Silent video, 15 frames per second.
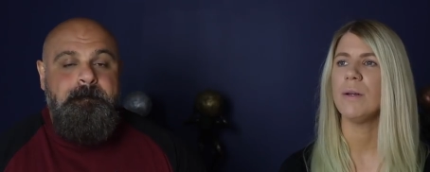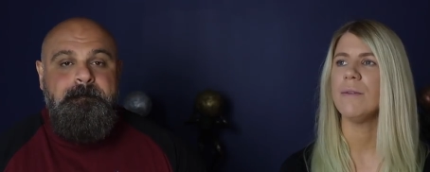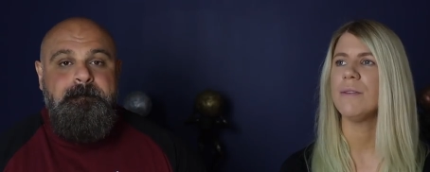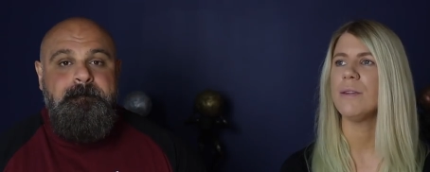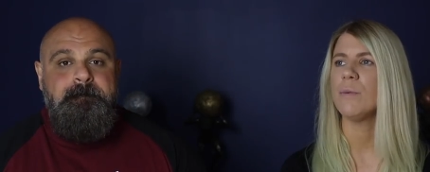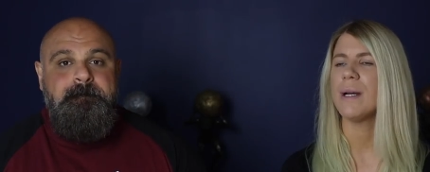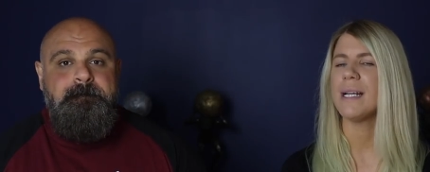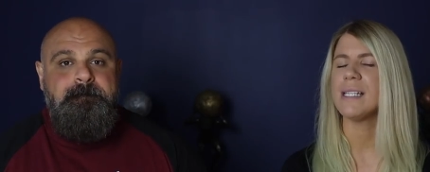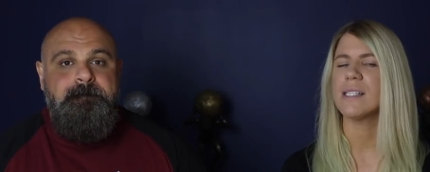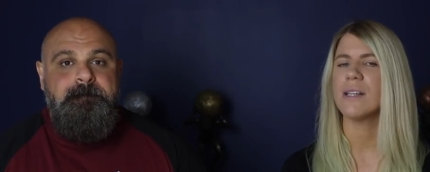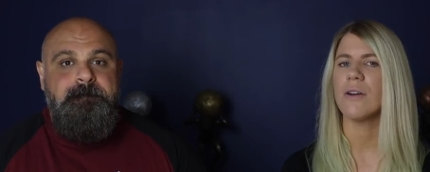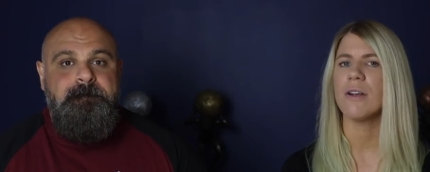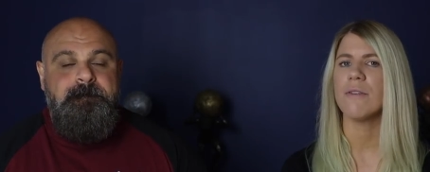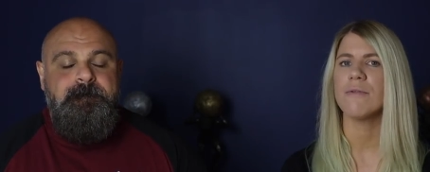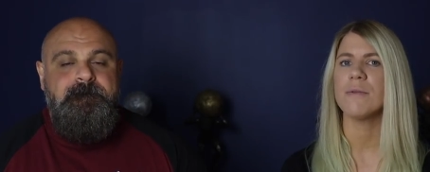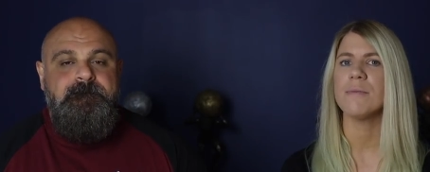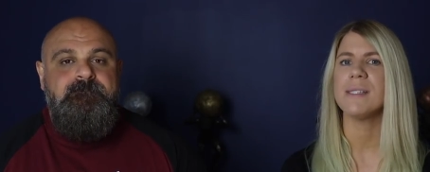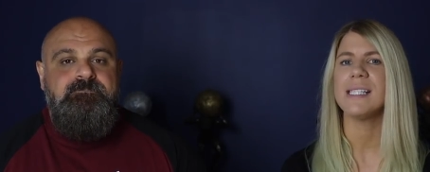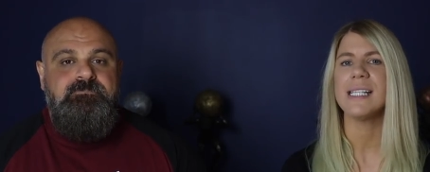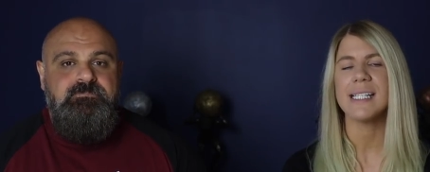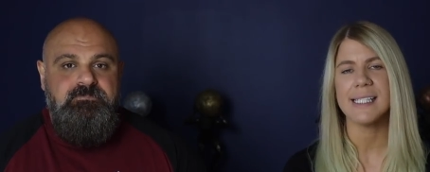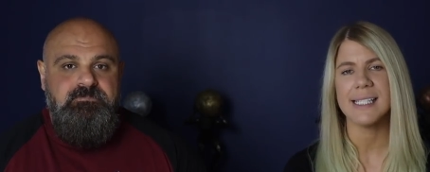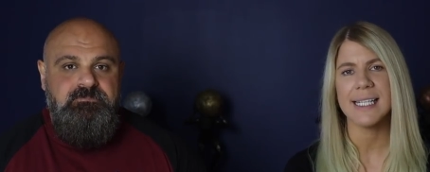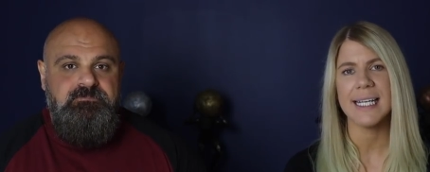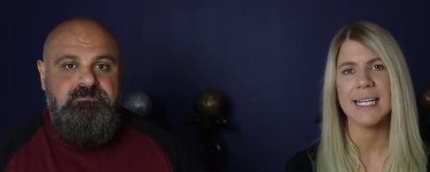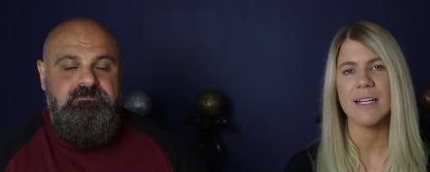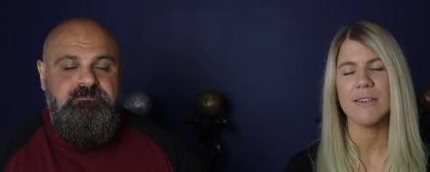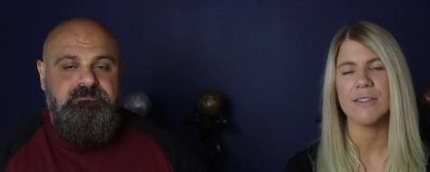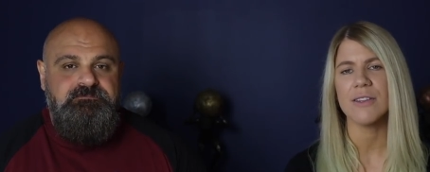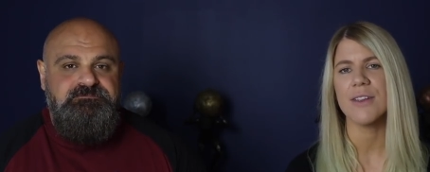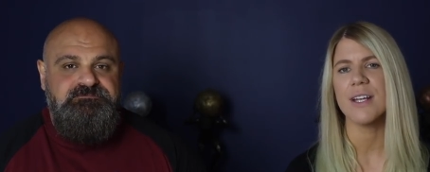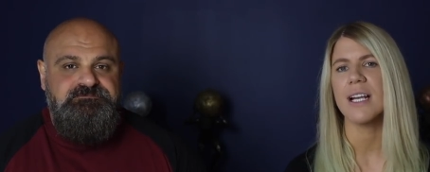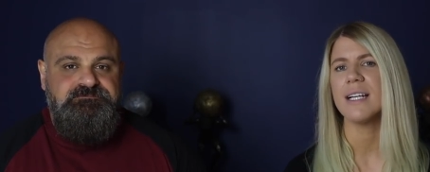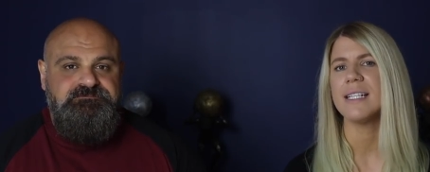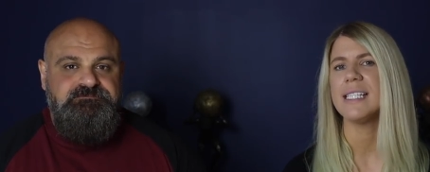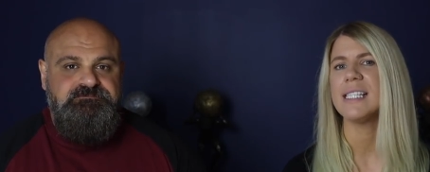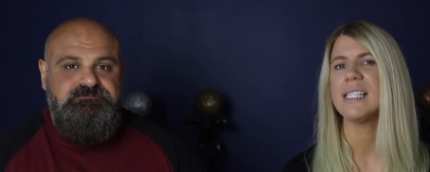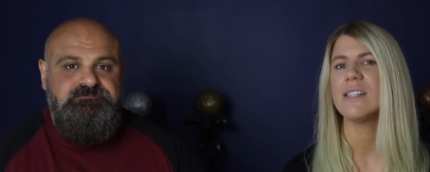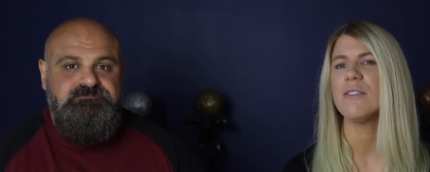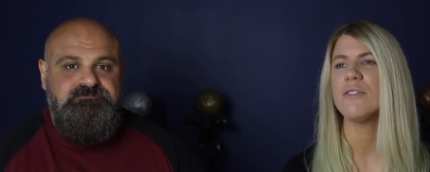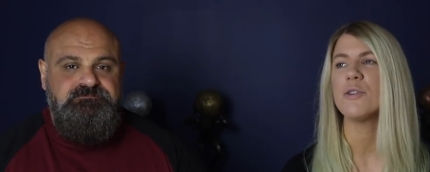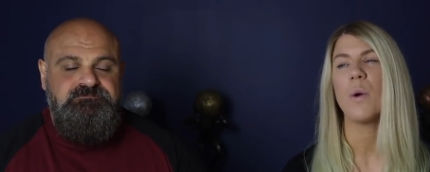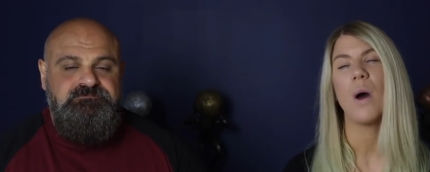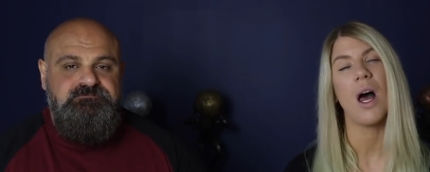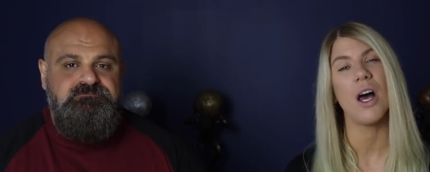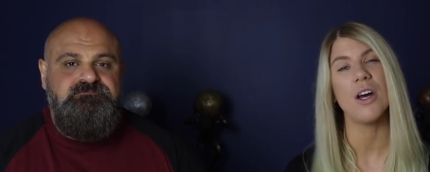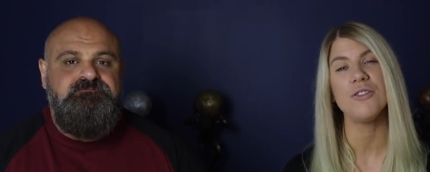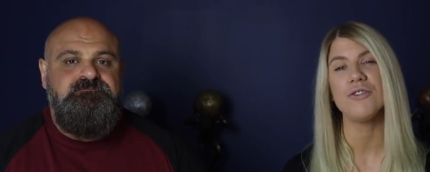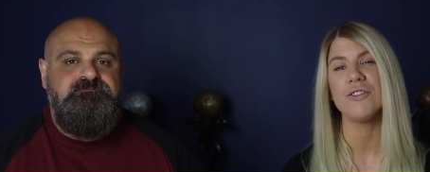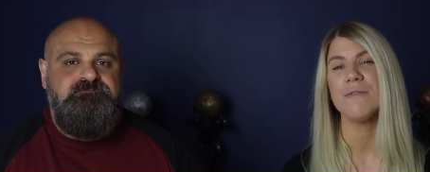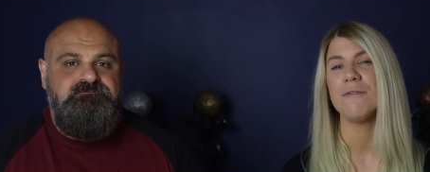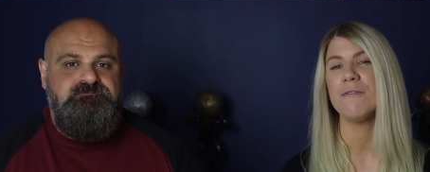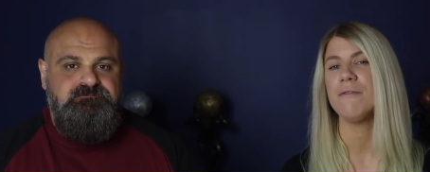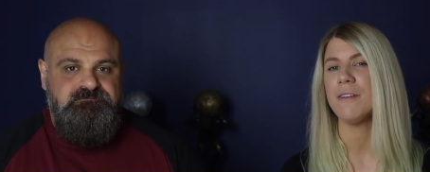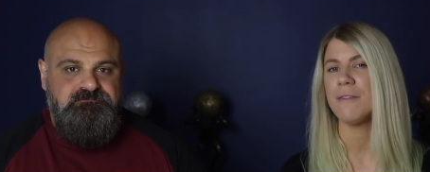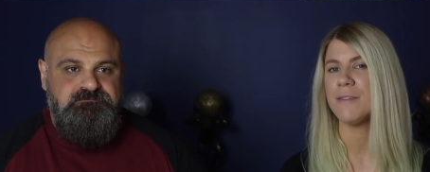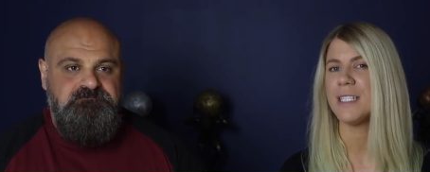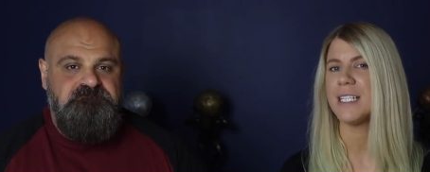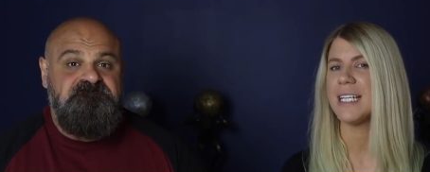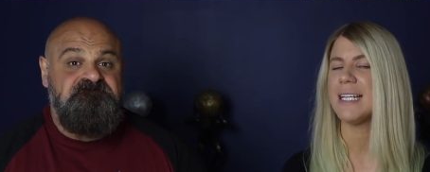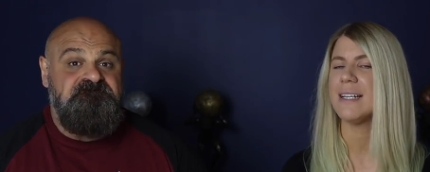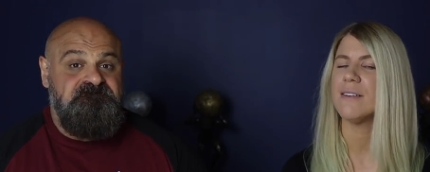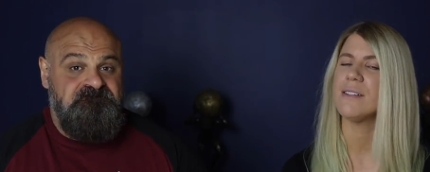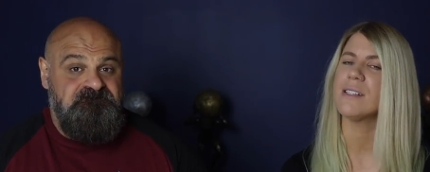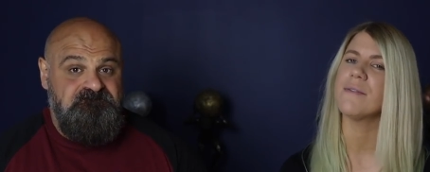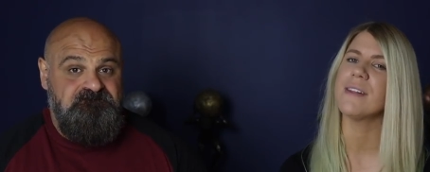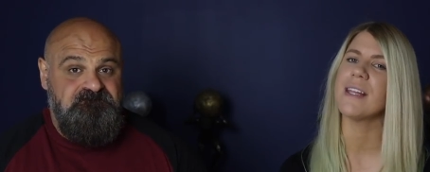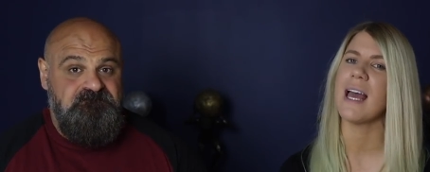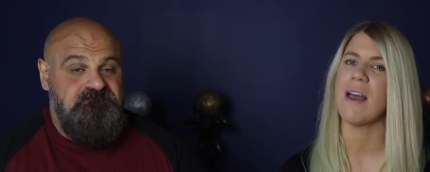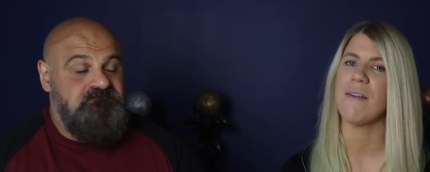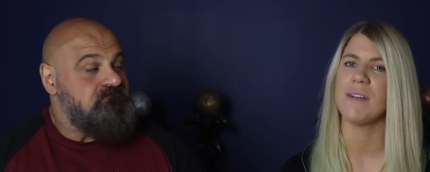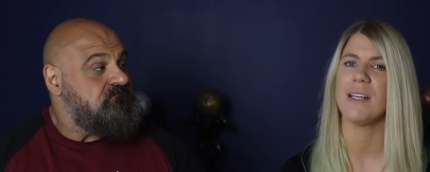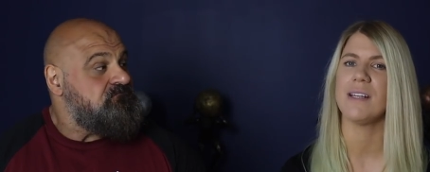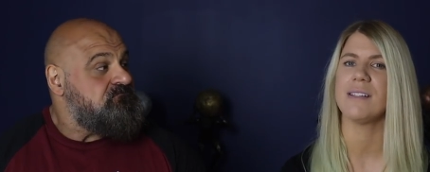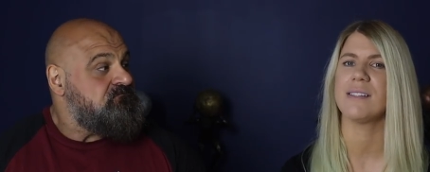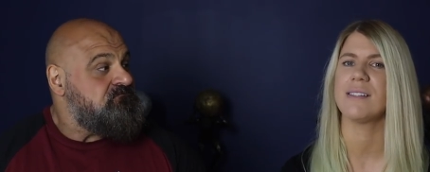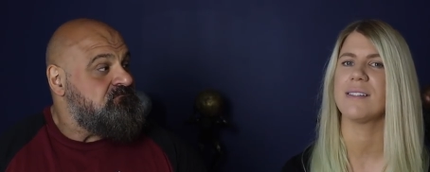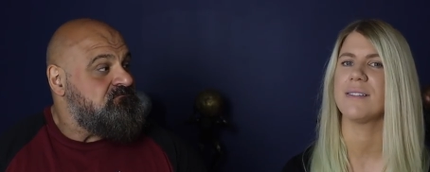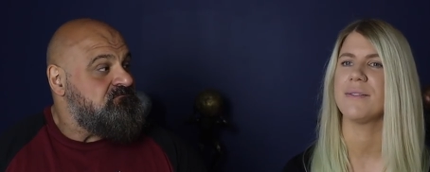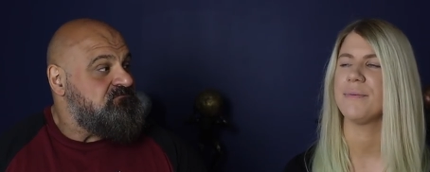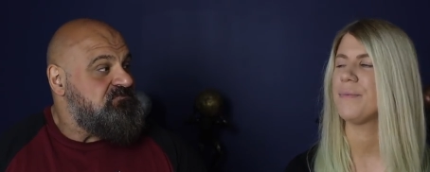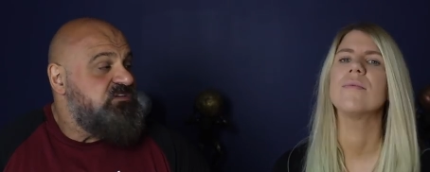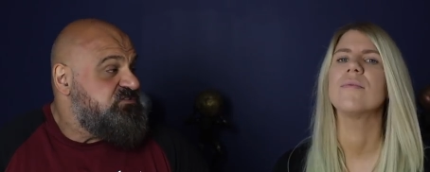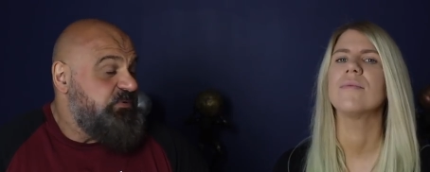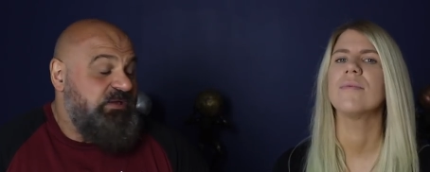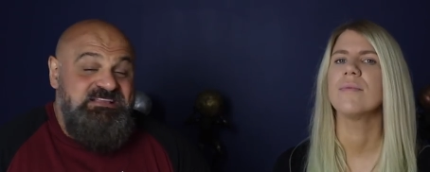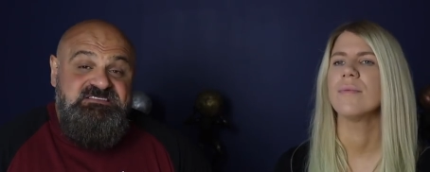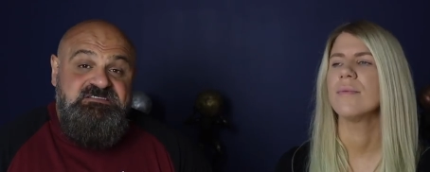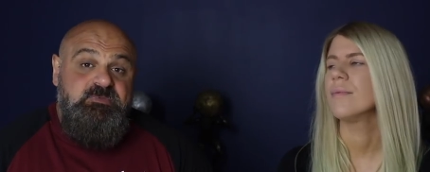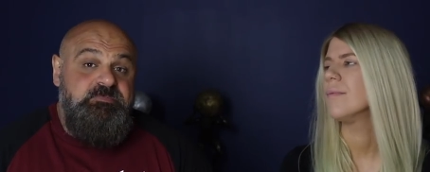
Speaker 1: with the weights going from 60 kilos on the lightest stone to 150 kilos for the heaviest.
Speaker 2: So we had some